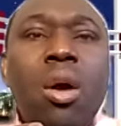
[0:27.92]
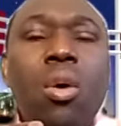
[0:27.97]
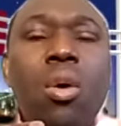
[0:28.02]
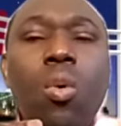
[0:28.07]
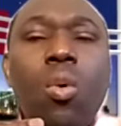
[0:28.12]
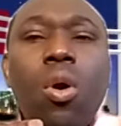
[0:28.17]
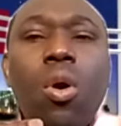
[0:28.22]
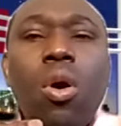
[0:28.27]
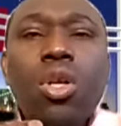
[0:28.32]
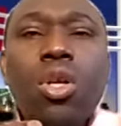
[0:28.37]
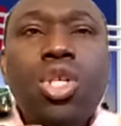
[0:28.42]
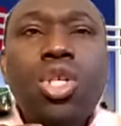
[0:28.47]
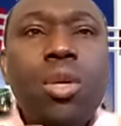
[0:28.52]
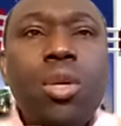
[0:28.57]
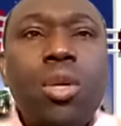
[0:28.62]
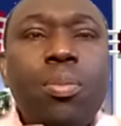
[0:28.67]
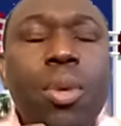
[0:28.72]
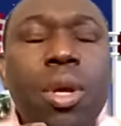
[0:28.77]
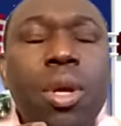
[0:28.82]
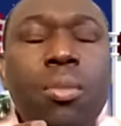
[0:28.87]

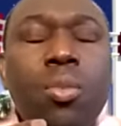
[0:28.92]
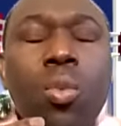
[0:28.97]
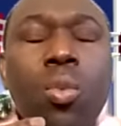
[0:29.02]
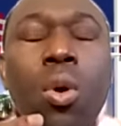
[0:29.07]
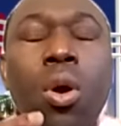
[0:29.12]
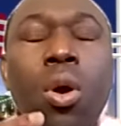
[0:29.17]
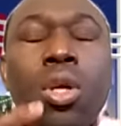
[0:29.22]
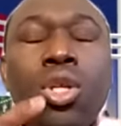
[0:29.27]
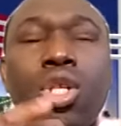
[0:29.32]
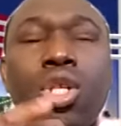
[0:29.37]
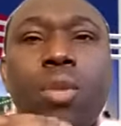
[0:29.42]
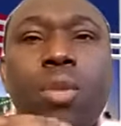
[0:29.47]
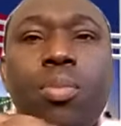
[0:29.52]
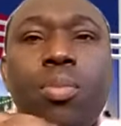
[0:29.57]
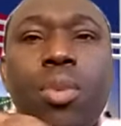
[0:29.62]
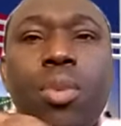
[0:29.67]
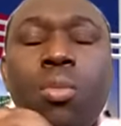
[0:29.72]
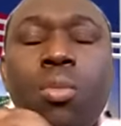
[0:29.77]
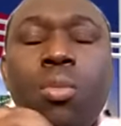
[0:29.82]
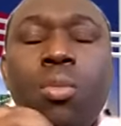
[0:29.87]
Worship him. Worship
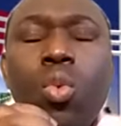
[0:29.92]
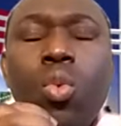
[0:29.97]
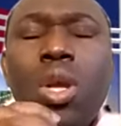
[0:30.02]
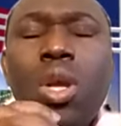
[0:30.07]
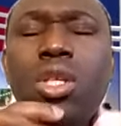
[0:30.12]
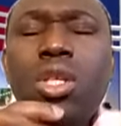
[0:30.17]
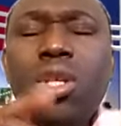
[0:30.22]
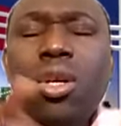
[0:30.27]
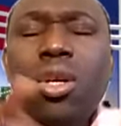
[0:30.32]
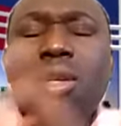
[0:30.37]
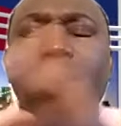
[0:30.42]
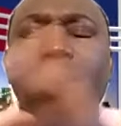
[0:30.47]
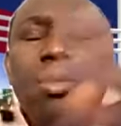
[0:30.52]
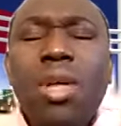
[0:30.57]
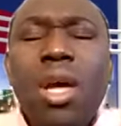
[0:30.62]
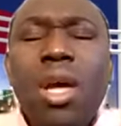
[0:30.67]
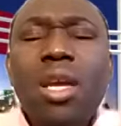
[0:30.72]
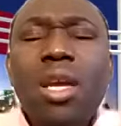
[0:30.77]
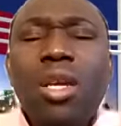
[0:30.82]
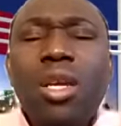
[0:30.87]
him. We just
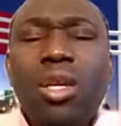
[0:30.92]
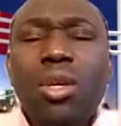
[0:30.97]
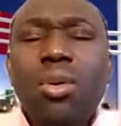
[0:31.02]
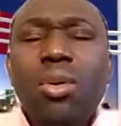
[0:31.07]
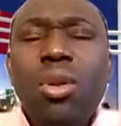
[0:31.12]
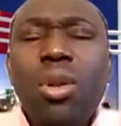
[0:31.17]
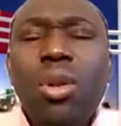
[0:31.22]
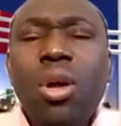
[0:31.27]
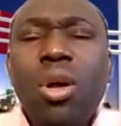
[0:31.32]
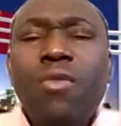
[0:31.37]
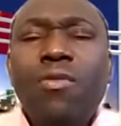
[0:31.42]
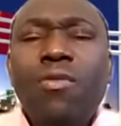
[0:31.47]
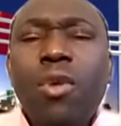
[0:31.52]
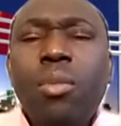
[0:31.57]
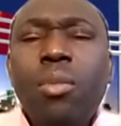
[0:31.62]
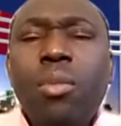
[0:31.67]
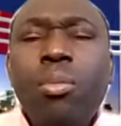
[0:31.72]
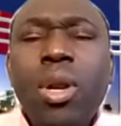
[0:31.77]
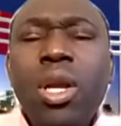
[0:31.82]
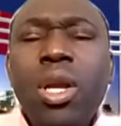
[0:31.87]
thank you, Lord, for
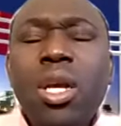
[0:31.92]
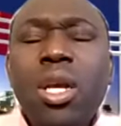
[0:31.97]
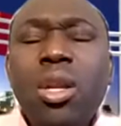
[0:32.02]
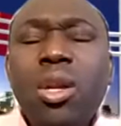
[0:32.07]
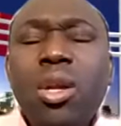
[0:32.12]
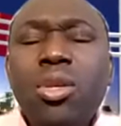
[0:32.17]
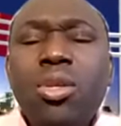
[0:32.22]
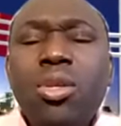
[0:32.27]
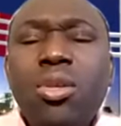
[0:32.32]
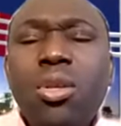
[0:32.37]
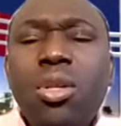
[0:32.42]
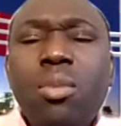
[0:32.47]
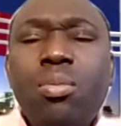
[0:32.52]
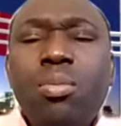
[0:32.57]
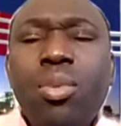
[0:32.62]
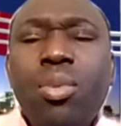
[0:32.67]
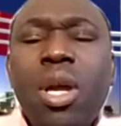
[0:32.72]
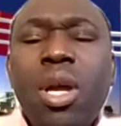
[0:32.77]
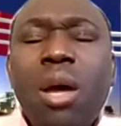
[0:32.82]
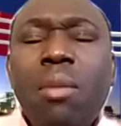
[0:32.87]
bringing us to the
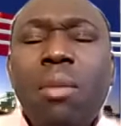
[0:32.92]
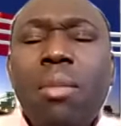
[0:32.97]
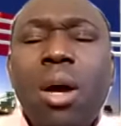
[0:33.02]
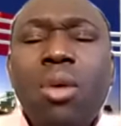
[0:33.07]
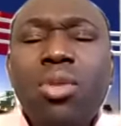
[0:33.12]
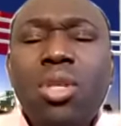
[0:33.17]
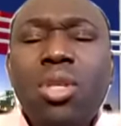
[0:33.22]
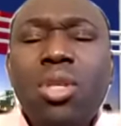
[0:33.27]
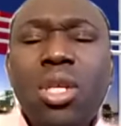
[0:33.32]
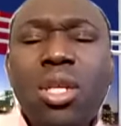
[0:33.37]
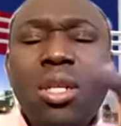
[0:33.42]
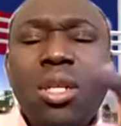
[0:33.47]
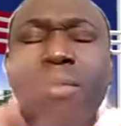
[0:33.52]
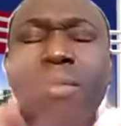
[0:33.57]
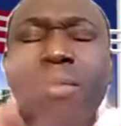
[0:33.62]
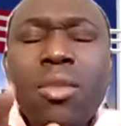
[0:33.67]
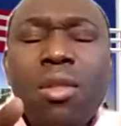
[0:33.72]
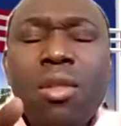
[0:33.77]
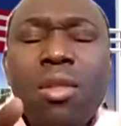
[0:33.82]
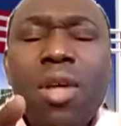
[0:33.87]
prayer mountain.
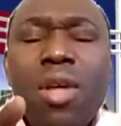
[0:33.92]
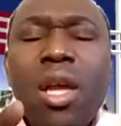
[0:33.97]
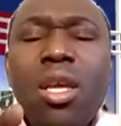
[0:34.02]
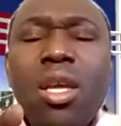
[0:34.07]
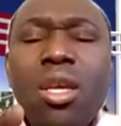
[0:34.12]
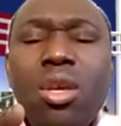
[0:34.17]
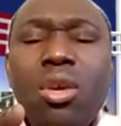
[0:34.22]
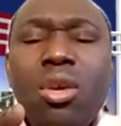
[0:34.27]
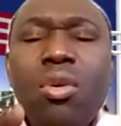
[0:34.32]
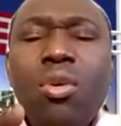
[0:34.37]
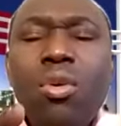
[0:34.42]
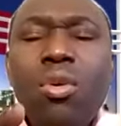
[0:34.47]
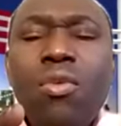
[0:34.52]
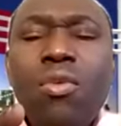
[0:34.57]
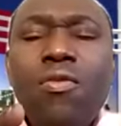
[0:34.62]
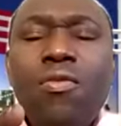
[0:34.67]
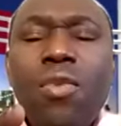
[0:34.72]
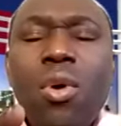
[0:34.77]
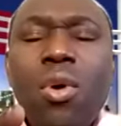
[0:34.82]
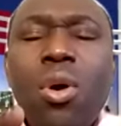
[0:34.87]
Thank you
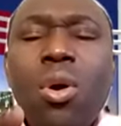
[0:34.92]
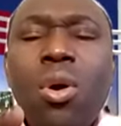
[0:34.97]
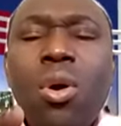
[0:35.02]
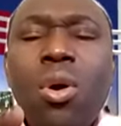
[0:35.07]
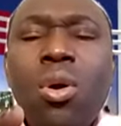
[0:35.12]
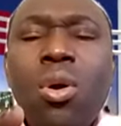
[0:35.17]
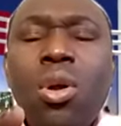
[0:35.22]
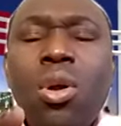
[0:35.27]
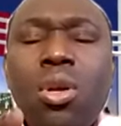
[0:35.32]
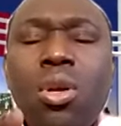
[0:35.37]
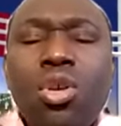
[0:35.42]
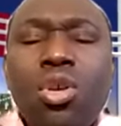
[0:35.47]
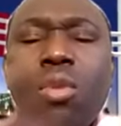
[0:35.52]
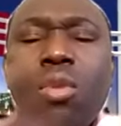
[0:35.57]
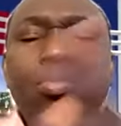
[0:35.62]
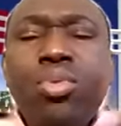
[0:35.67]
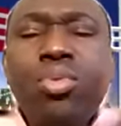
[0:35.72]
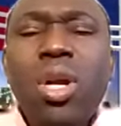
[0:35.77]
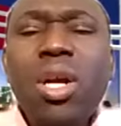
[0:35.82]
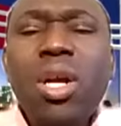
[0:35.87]
for your
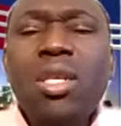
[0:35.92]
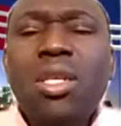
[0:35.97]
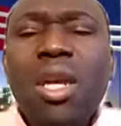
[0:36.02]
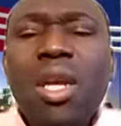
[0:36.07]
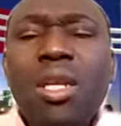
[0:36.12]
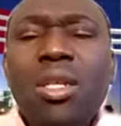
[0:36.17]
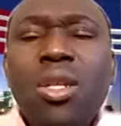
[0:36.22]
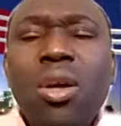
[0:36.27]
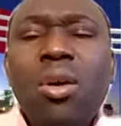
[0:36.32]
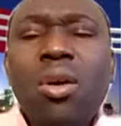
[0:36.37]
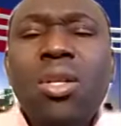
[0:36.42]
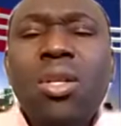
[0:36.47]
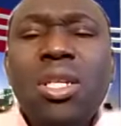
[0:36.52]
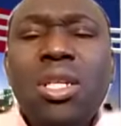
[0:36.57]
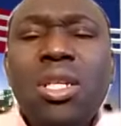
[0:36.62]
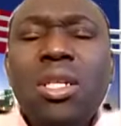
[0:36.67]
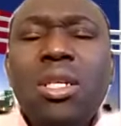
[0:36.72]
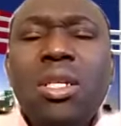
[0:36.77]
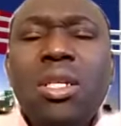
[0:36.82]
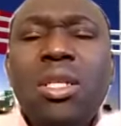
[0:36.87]
presence on
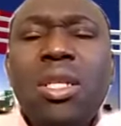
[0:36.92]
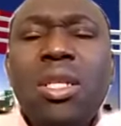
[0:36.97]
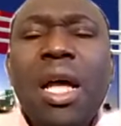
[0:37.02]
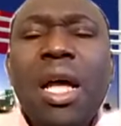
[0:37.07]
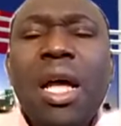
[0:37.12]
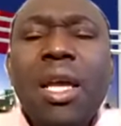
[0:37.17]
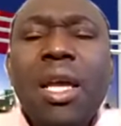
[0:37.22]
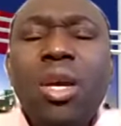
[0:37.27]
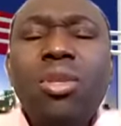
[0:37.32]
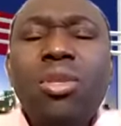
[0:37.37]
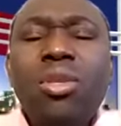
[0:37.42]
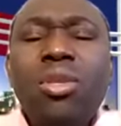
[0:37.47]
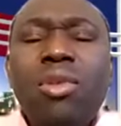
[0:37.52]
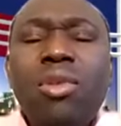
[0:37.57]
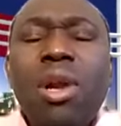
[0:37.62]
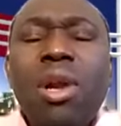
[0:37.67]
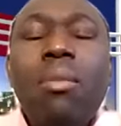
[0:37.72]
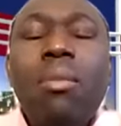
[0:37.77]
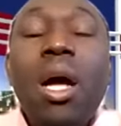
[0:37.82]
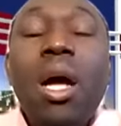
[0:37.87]
this Nayot
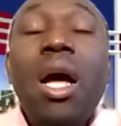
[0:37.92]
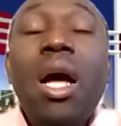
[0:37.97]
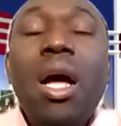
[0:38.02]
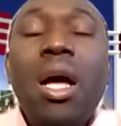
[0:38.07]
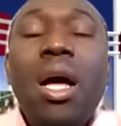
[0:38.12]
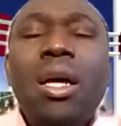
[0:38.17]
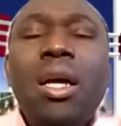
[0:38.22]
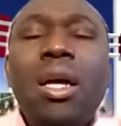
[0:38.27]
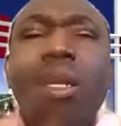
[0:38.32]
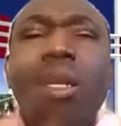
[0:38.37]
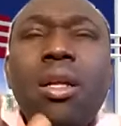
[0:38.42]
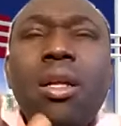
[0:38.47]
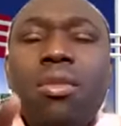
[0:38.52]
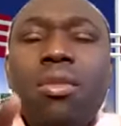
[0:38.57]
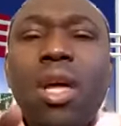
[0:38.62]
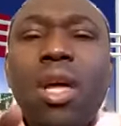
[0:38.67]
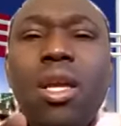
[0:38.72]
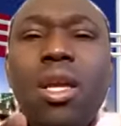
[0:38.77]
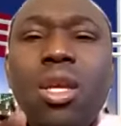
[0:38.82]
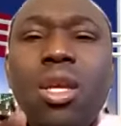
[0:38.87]
Ramah.
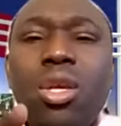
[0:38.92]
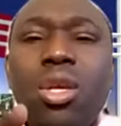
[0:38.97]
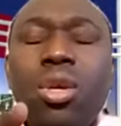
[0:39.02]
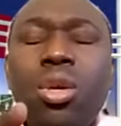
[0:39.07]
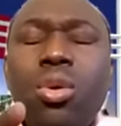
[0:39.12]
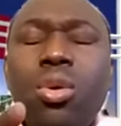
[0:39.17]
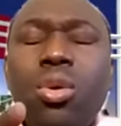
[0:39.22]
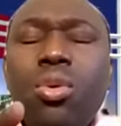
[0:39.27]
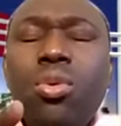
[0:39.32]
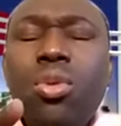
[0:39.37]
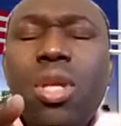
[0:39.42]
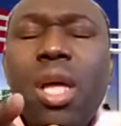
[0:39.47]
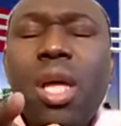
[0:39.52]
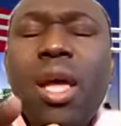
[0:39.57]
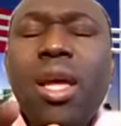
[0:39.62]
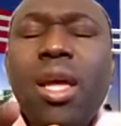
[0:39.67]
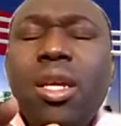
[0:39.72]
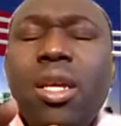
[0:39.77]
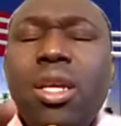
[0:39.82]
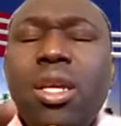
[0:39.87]
Thank you.
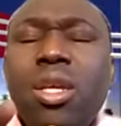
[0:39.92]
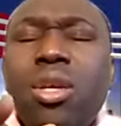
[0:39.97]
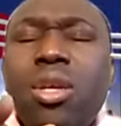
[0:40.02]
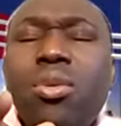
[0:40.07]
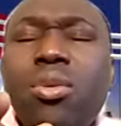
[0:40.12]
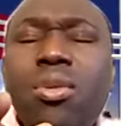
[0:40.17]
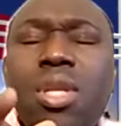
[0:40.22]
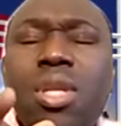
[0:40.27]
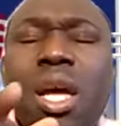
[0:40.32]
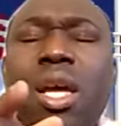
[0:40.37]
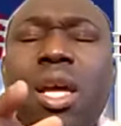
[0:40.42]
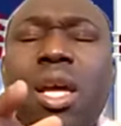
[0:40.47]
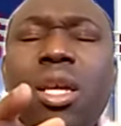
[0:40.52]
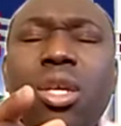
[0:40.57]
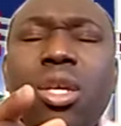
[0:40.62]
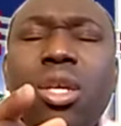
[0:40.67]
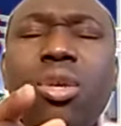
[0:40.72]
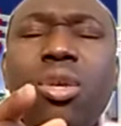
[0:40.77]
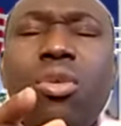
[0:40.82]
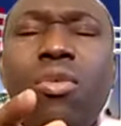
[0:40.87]
Thank you.
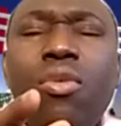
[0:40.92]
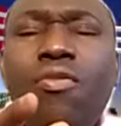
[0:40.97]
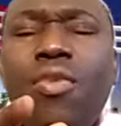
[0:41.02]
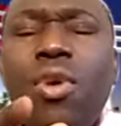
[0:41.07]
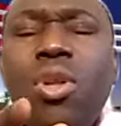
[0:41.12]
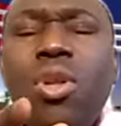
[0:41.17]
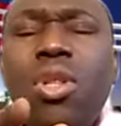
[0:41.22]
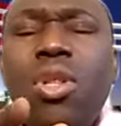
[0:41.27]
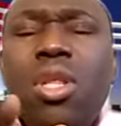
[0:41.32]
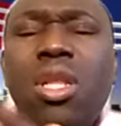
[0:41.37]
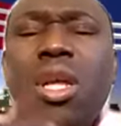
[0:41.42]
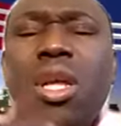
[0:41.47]
Thank you for